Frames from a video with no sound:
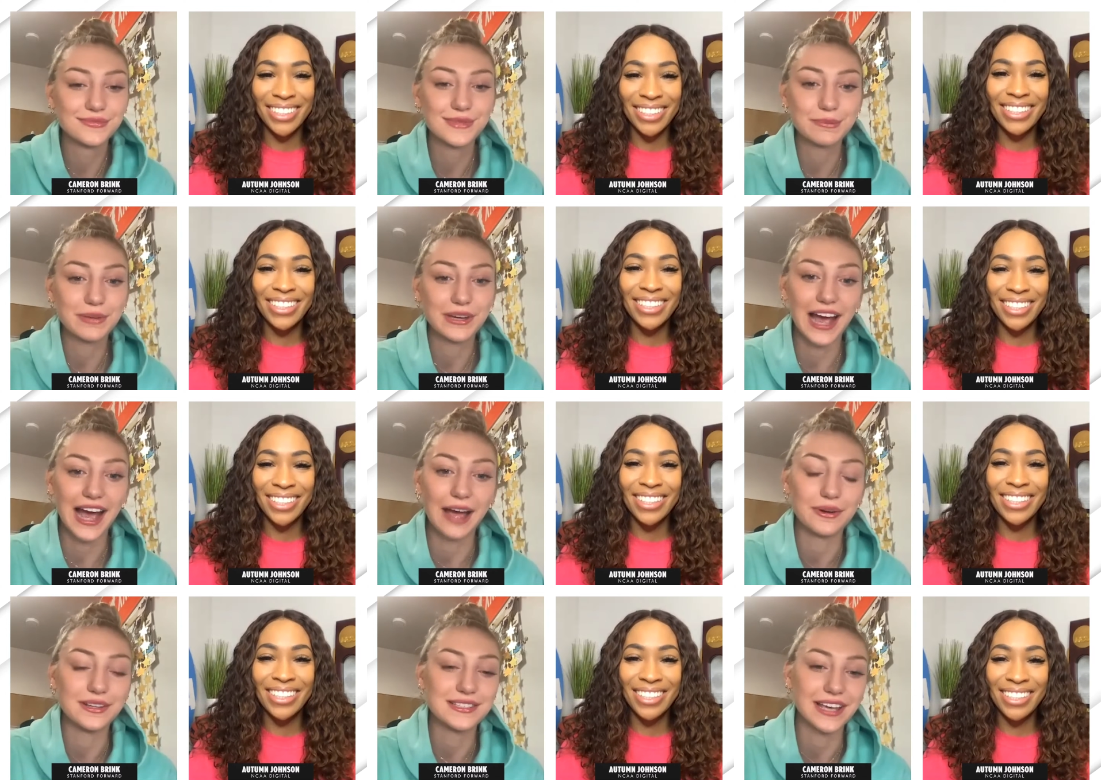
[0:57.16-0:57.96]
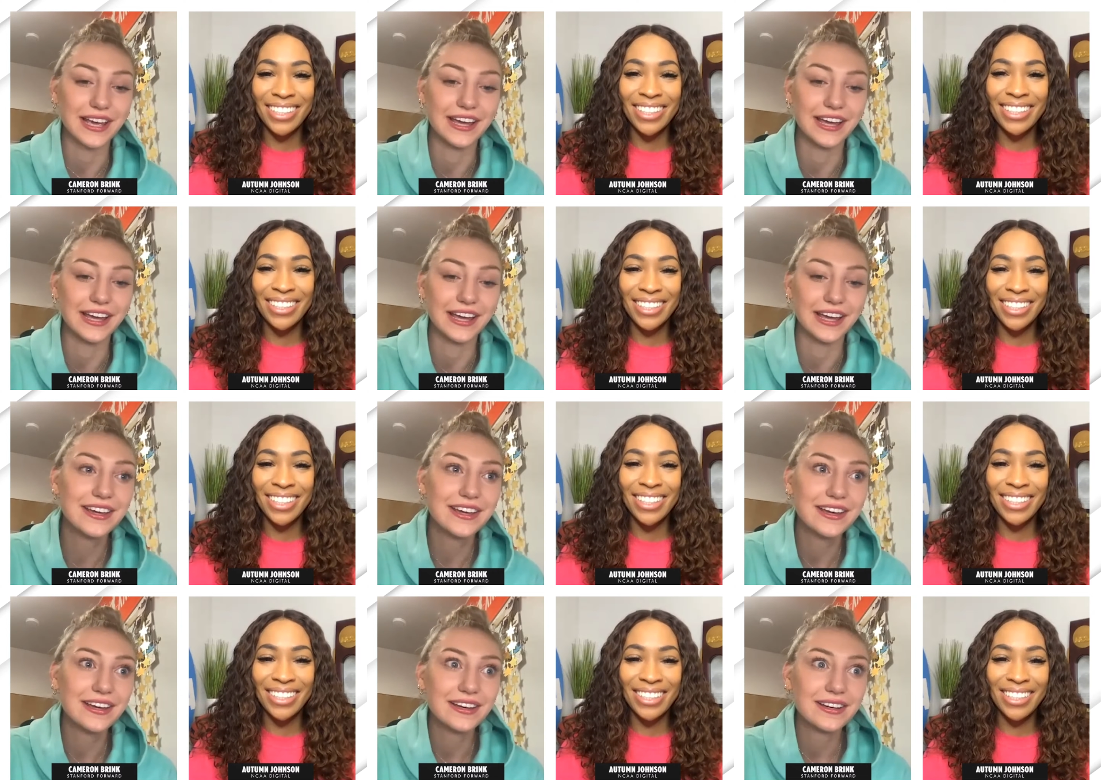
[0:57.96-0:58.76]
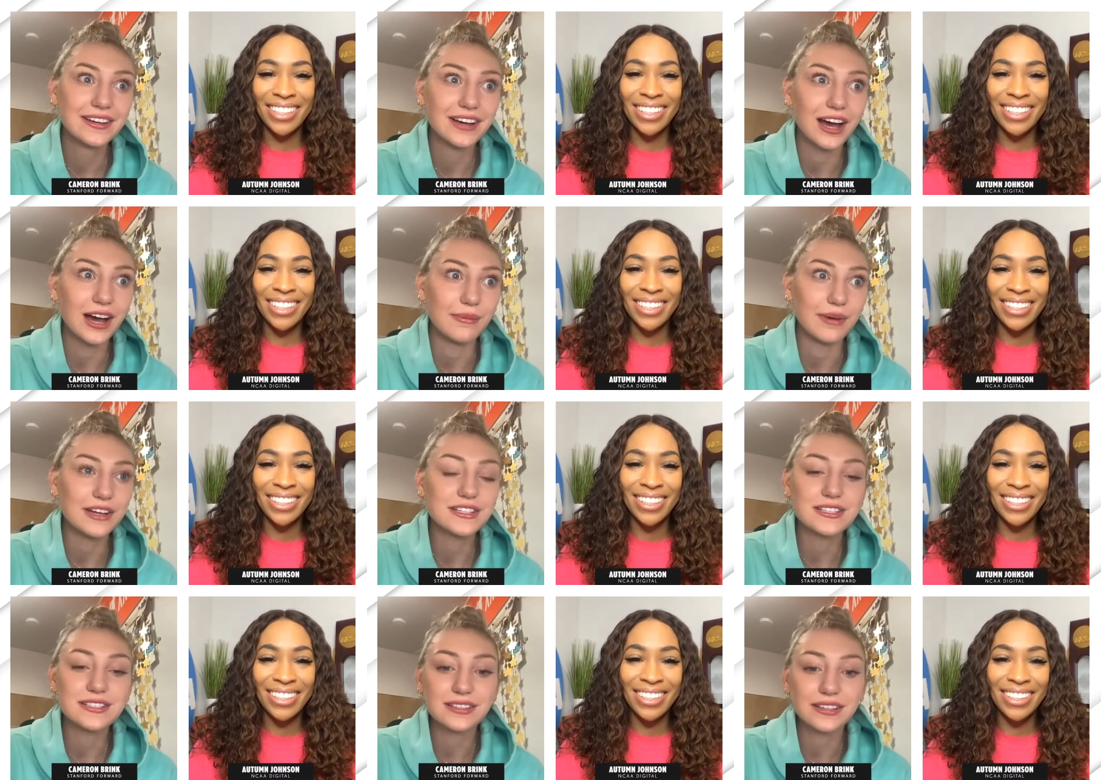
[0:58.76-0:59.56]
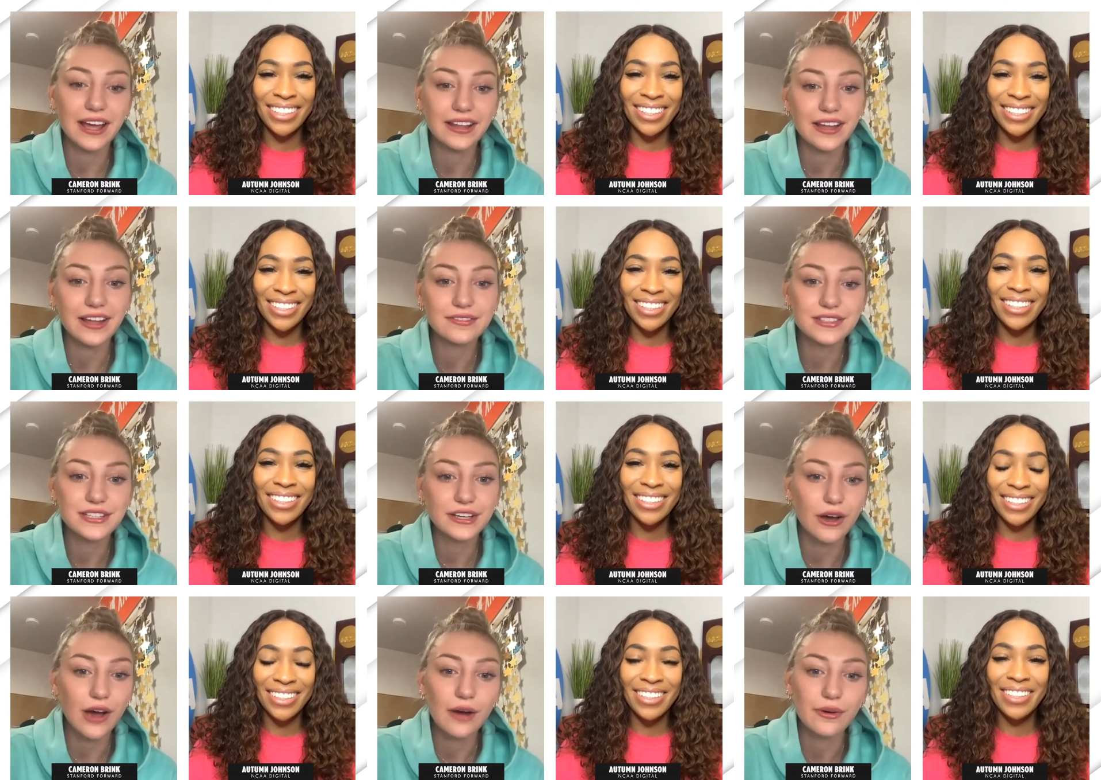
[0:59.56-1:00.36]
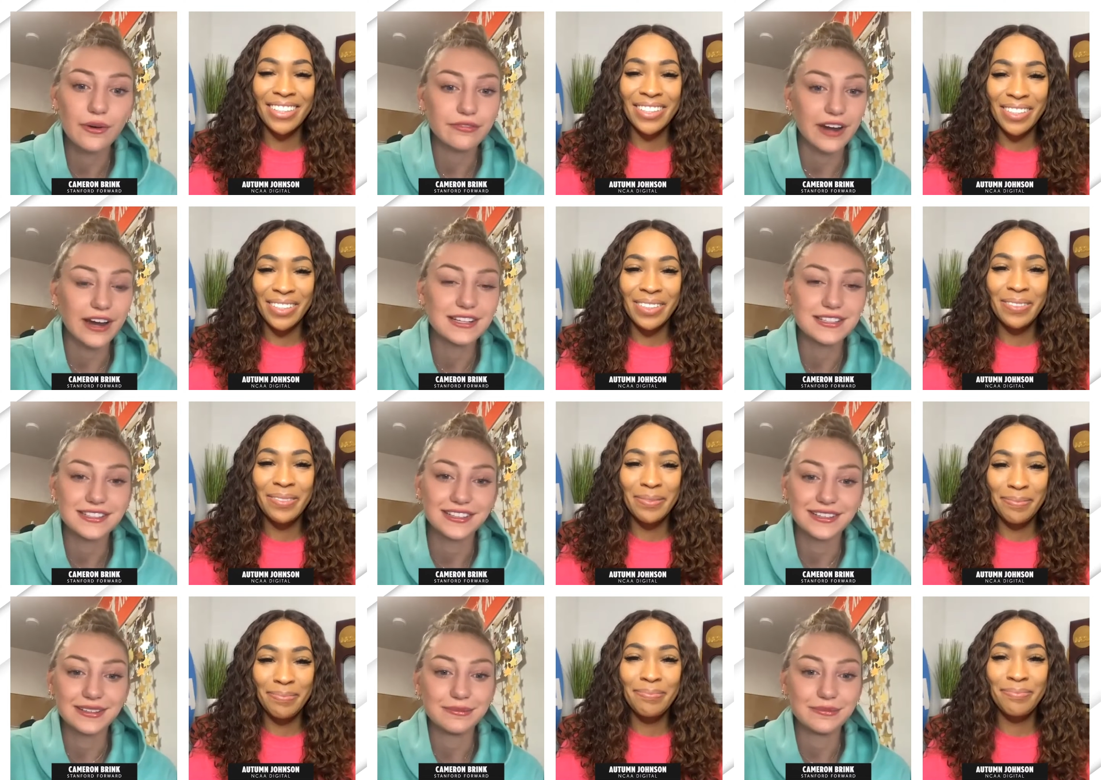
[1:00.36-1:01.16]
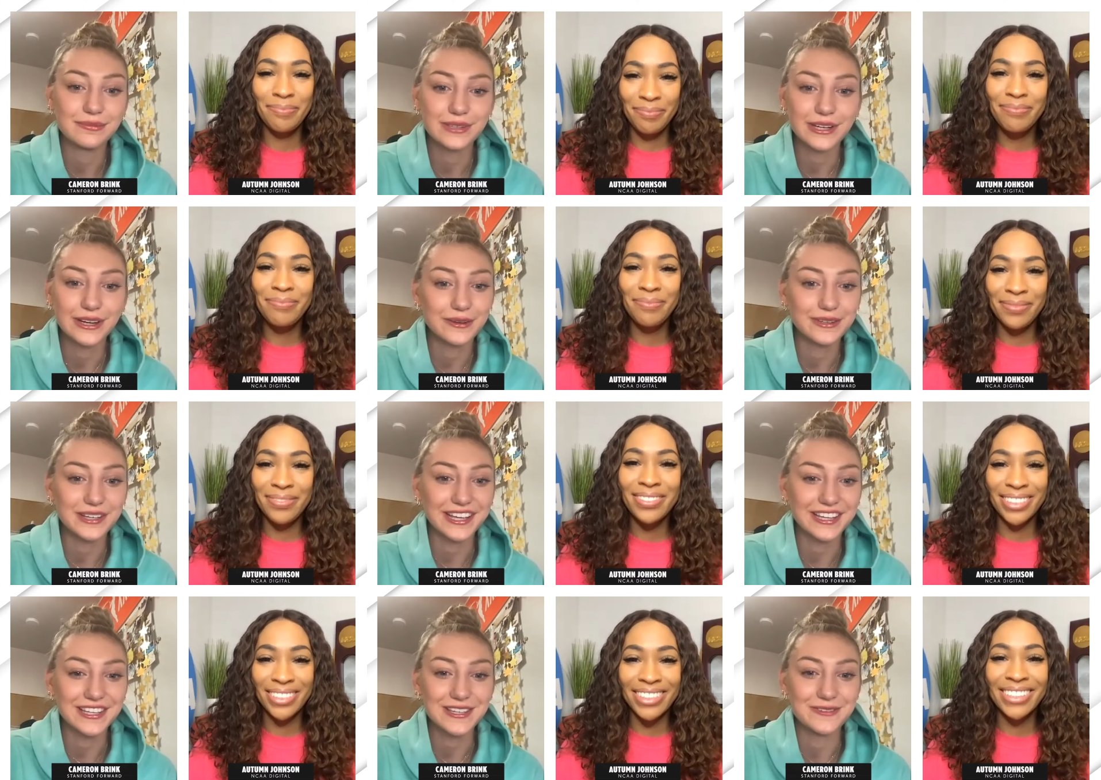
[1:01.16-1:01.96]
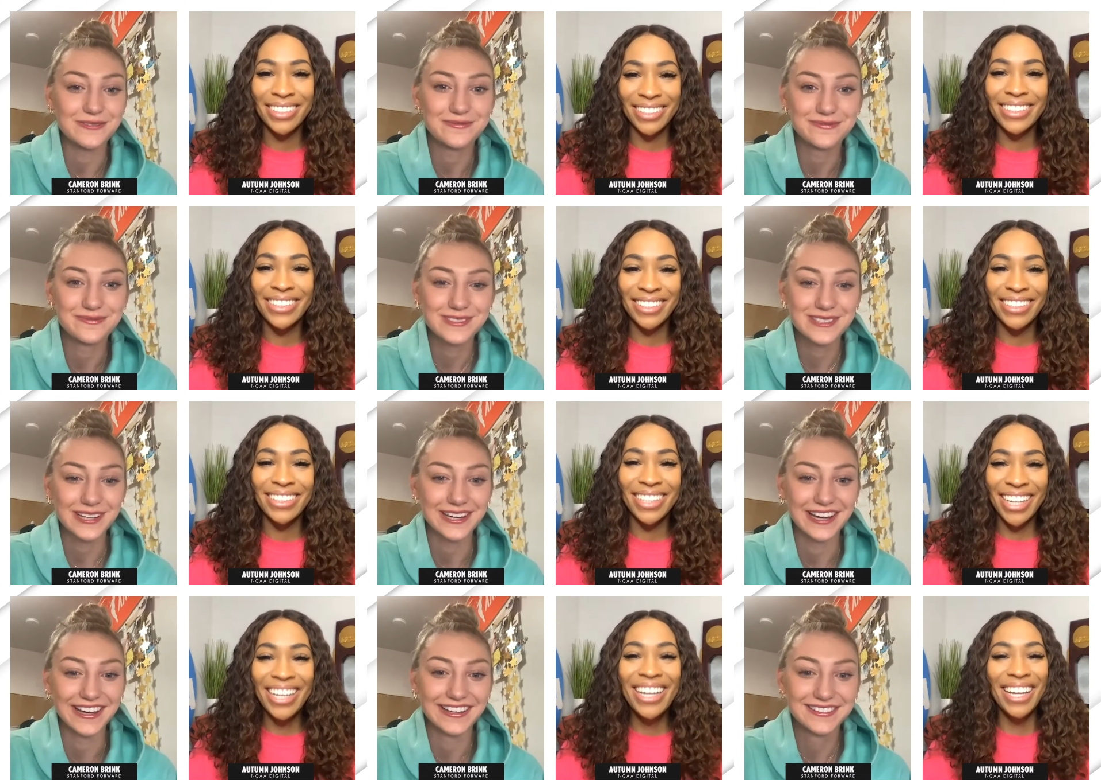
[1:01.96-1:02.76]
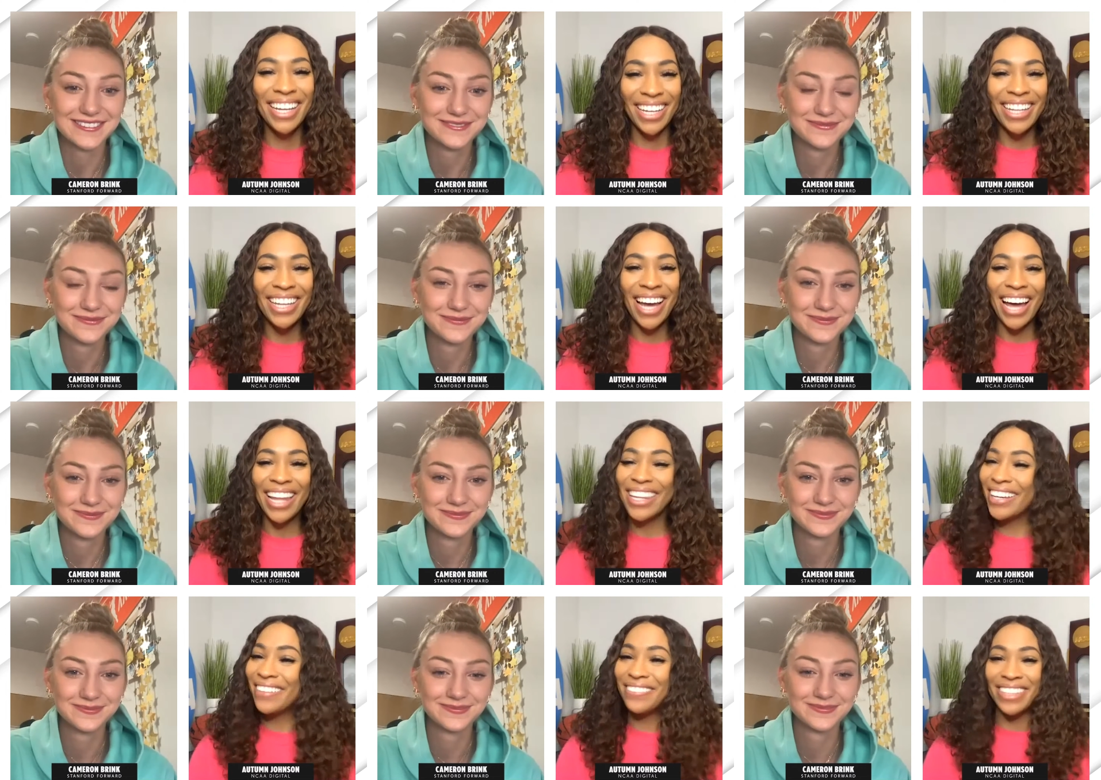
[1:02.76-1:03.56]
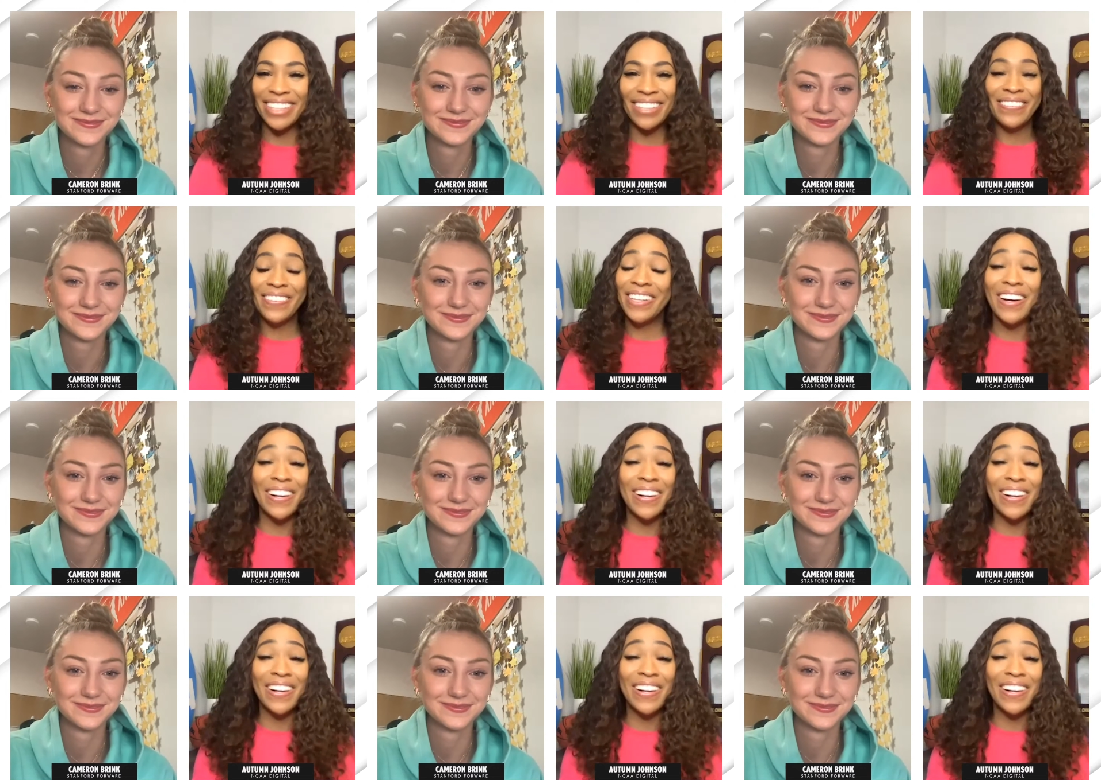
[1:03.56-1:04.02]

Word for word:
Speaker 1: But yeah, I would say um, I just I love to go out with friends and you know get cute. So
Speaker 2: yeah. I love it. We